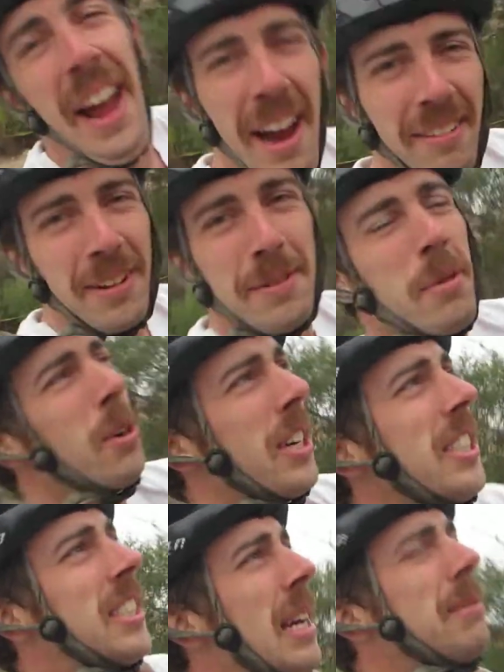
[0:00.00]
Every
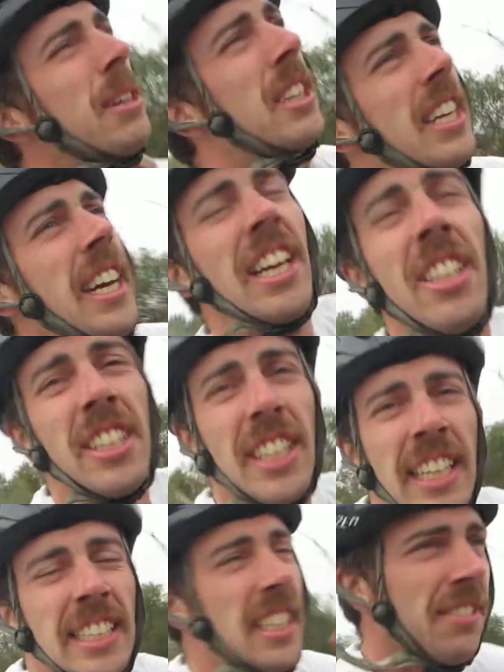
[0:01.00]
morning, same old thing. Only
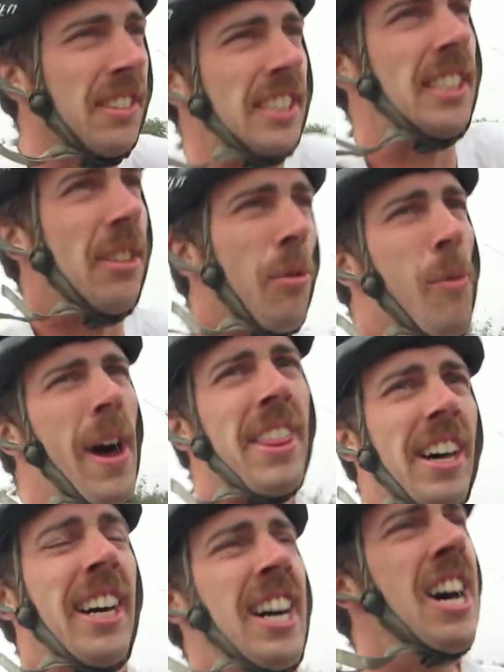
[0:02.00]
thing that's different is the weather.